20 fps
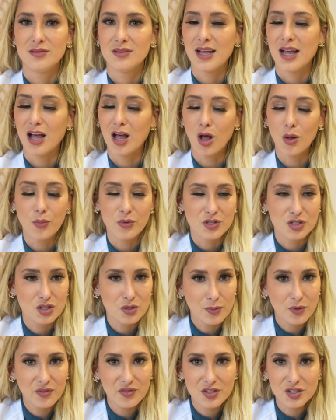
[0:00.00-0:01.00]
help with
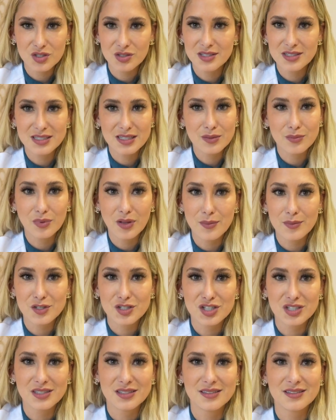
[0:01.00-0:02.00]
superficial and deep
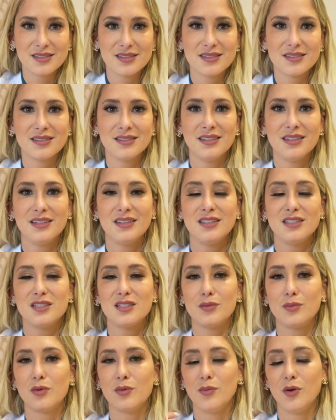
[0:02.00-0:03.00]
blemishes,
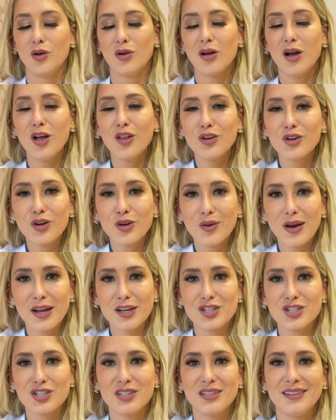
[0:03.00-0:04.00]
to promote color
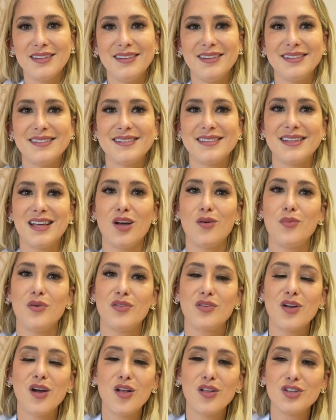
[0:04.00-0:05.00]
correction, to help
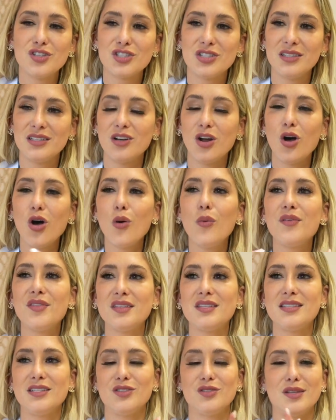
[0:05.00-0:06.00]
with collagen, all with a
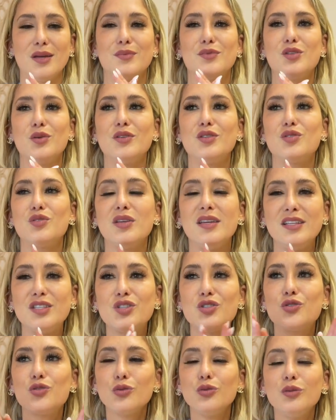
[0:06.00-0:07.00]
single tip. So
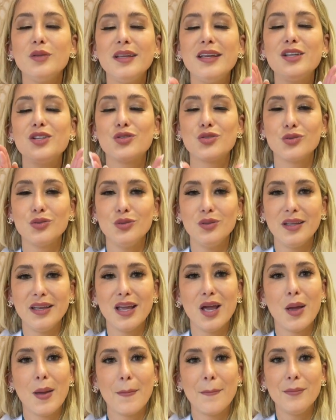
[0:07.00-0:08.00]
it's truly,
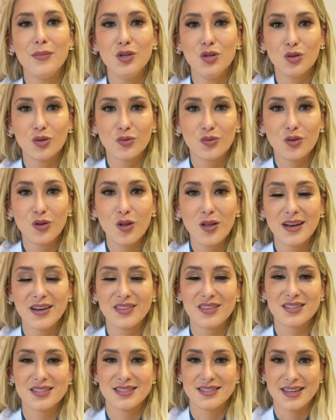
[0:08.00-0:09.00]
truly beautiful. And
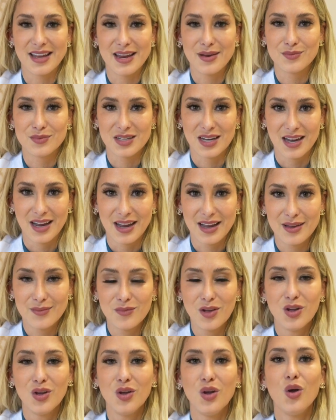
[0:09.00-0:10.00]
at the same
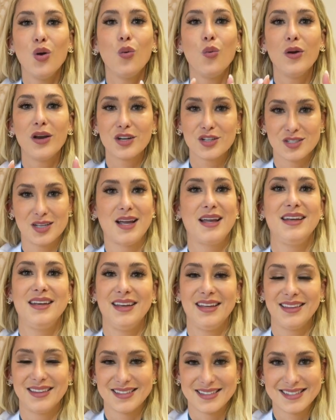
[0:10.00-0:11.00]
time, we're
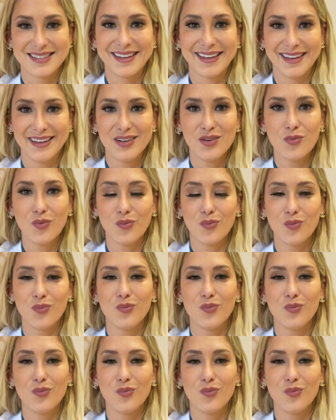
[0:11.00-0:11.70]
tightening the skin,